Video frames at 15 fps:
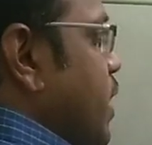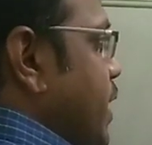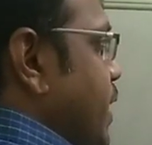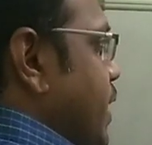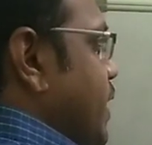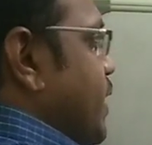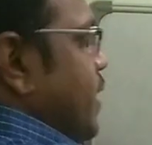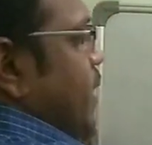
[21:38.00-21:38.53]

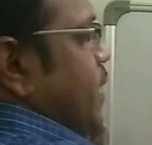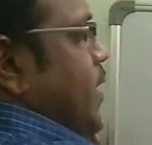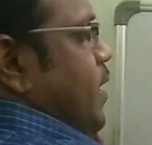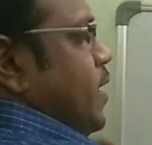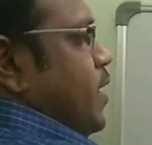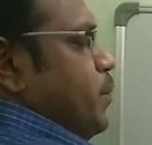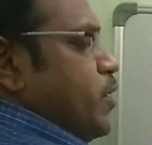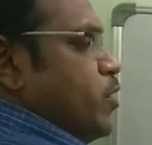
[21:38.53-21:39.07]
only?
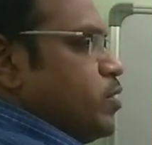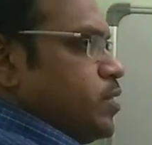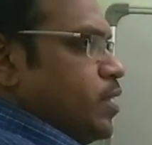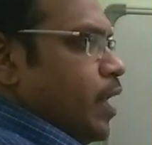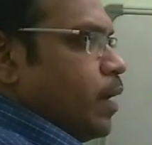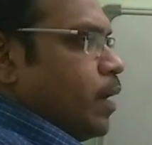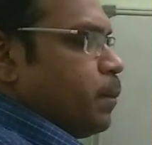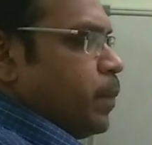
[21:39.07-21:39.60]

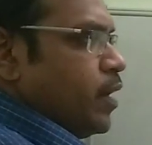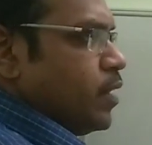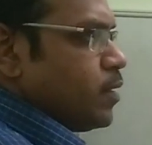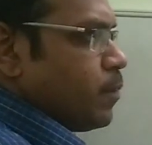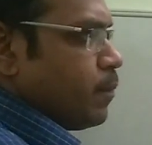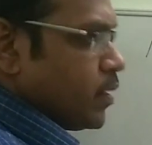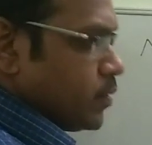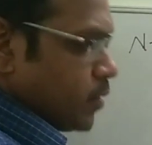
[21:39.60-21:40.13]
Because in
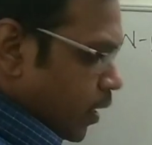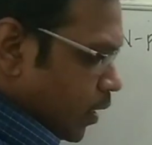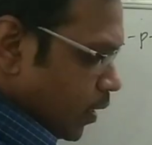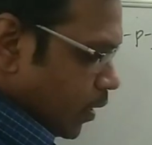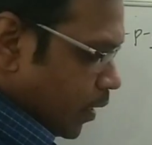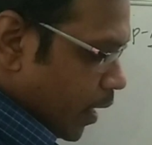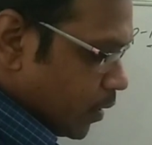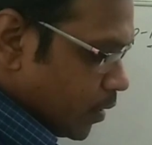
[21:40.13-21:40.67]
NPN the
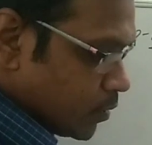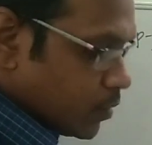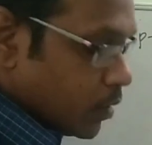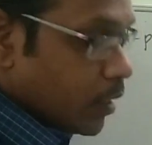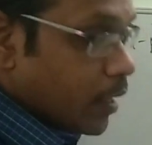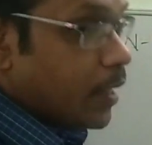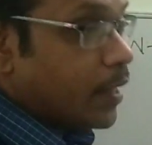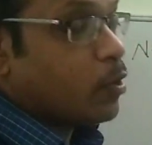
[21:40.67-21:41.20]
majority
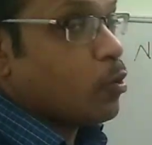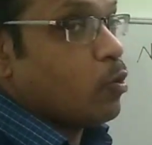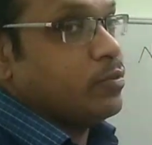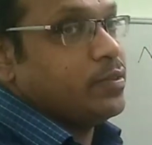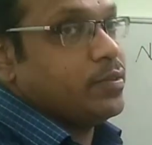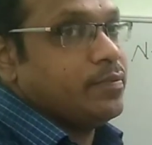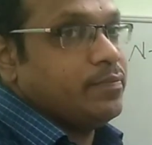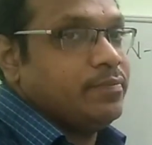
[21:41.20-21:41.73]
carriers are
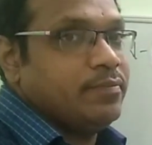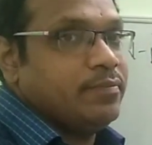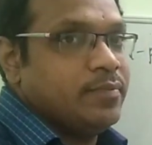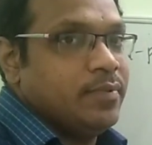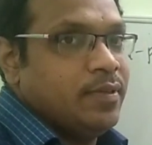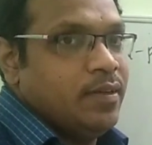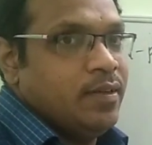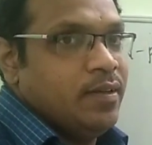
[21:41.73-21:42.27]
electrons.
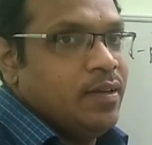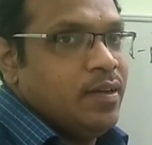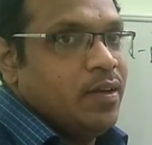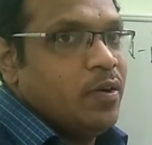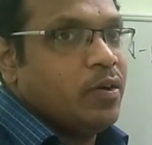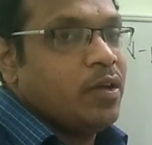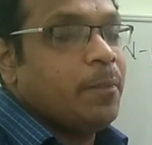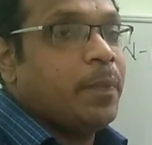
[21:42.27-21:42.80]

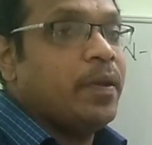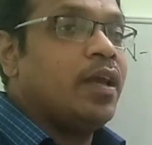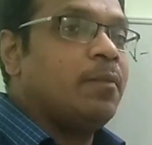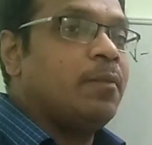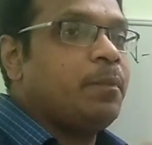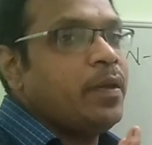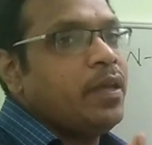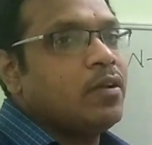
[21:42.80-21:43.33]
Okay,
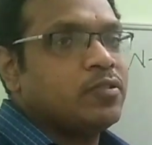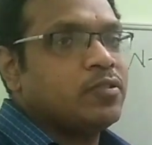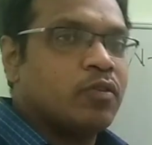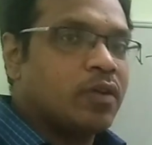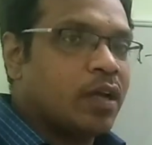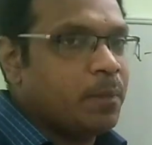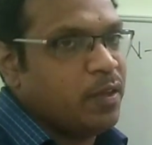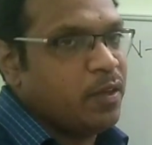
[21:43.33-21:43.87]
PNP
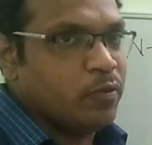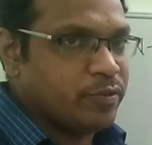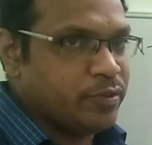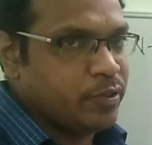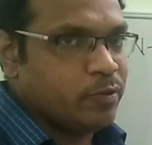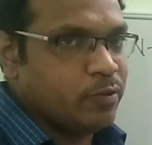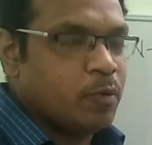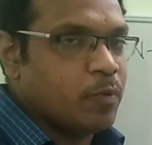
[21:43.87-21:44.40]
also can be
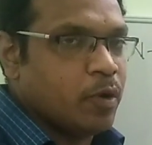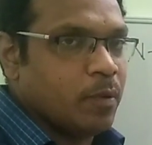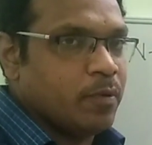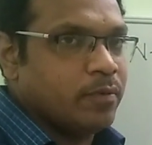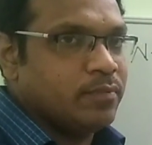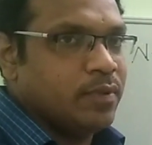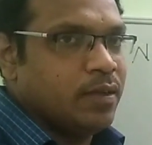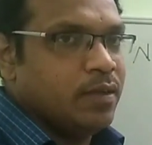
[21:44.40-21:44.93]
used, no
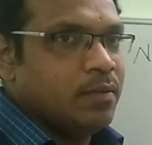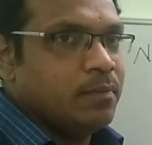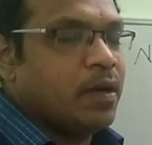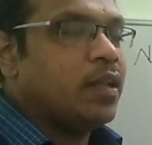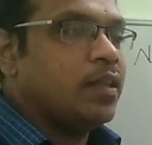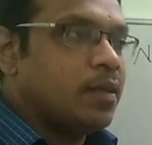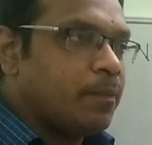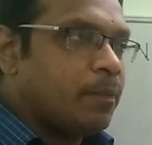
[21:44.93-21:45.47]
problem.
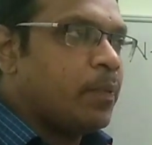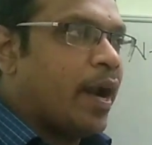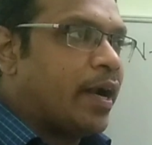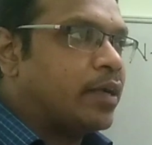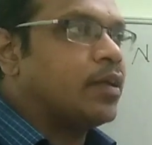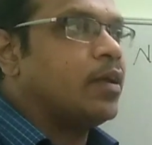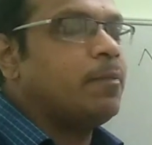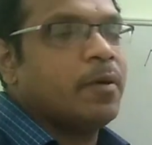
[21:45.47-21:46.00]
But in the
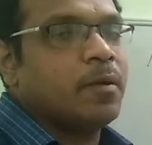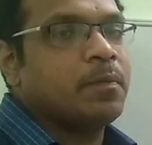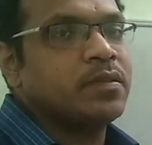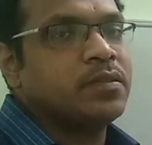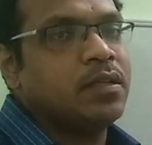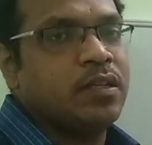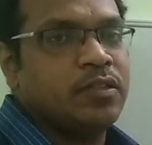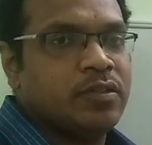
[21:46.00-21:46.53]
practical
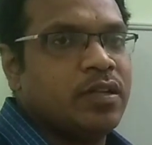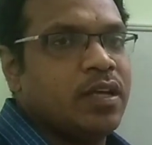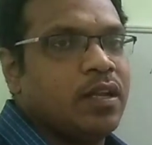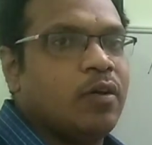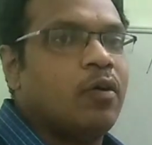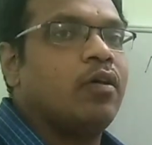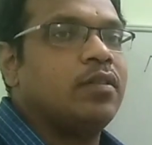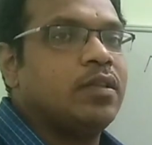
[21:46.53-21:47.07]
purpose in
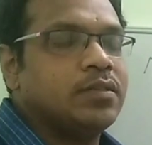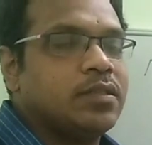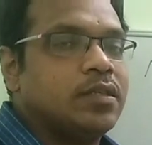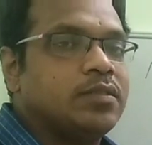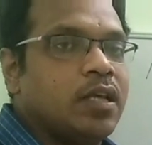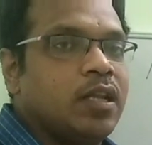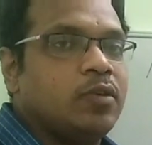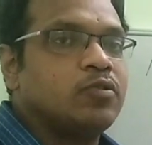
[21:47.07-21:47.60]
engineering, all
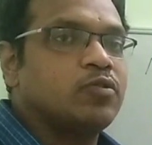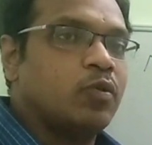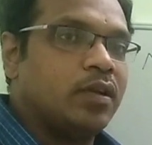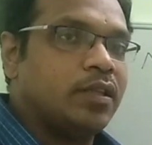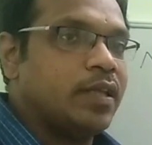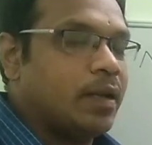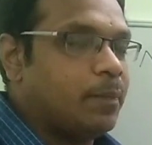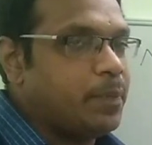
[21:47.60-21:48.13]
these things, they'll
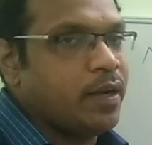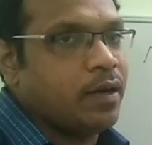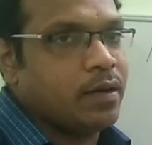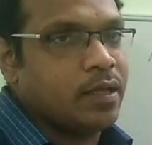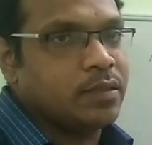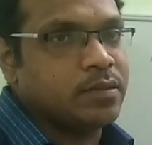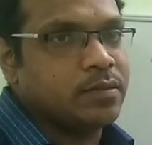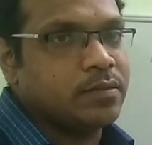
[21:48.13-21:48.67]
use only the
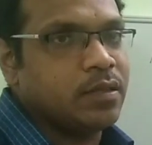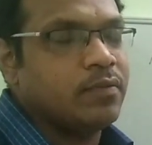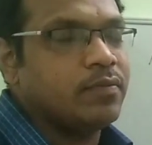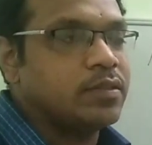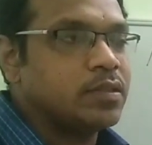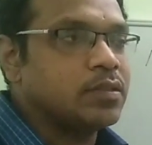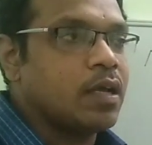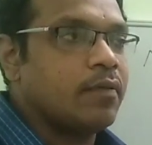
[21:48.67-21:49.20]
NPN
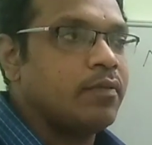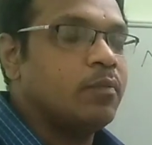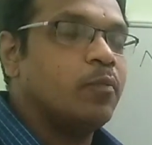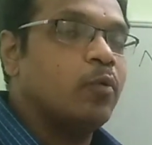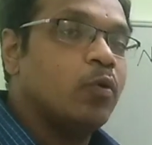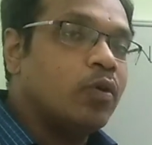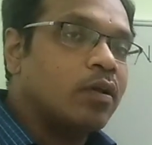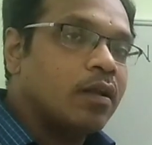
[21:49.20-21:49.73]
transistor, which is
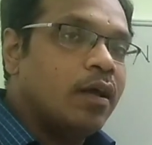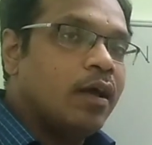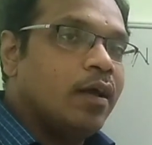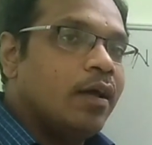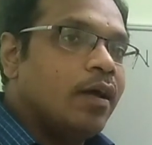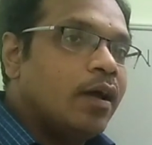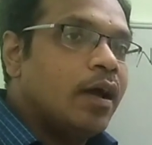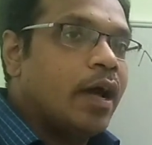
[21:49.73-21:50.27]
having
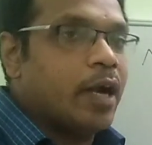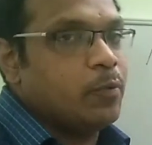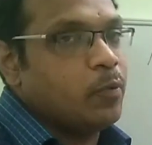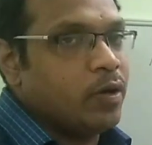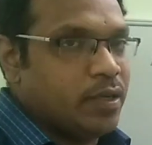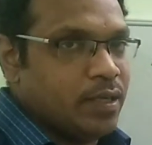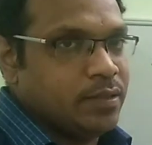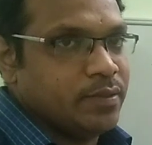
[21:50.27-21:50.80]
more
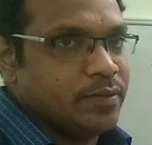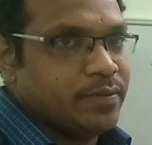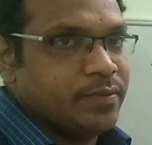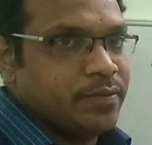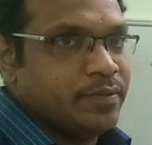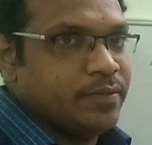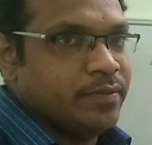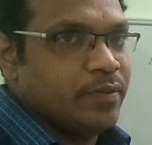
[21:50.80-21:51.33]

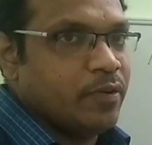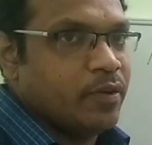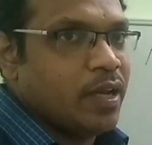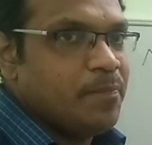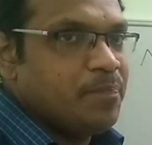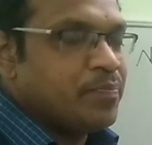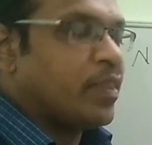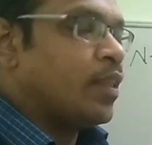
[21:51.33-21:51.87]
advantages.
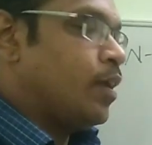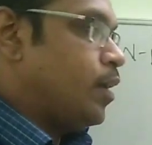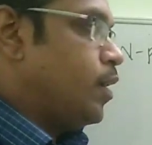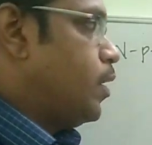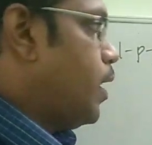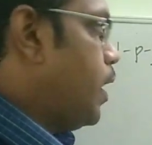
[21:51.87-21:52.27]
Okay,